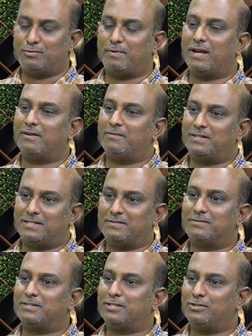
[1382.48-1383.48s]
spend with us
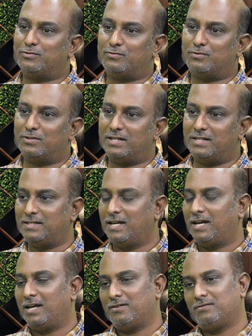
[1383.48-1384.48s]
for 3 to 4 days.
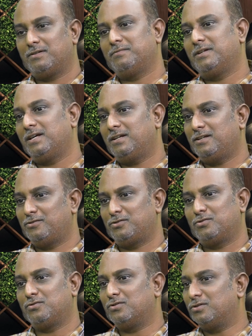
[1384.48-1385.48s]
And from there, he
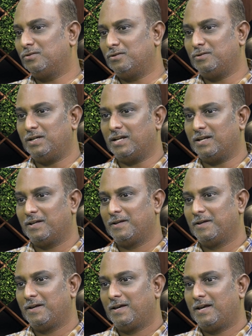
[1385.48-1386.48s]
used to go to Ludhiana.
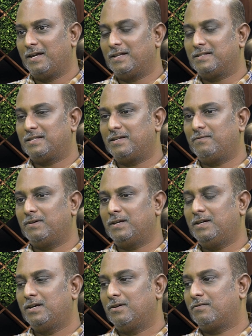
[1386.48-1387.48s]
In the same
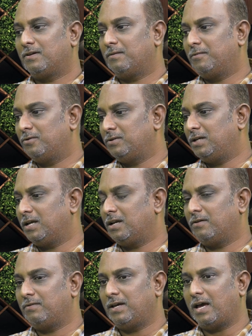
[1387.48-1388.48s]
way, from
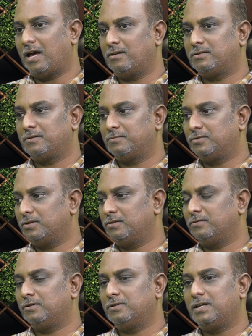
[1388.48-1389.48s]
Ludhiana, we have some good,
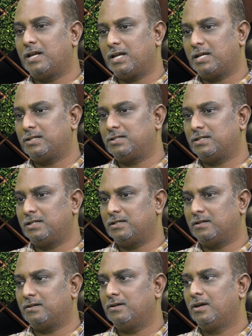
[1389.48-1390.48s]
Ludhiana and
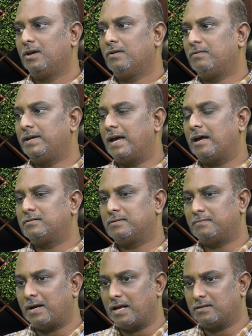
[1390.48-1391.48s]
Chandigarh, we have
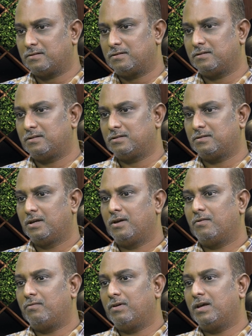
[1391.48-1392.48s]
some masters
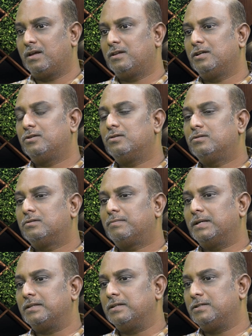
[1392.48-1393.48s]
where they took
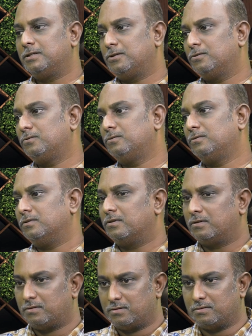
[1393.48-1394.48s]
Patriji to
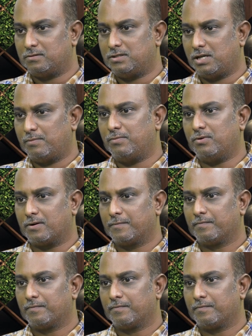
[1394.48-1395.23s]
Jaipur.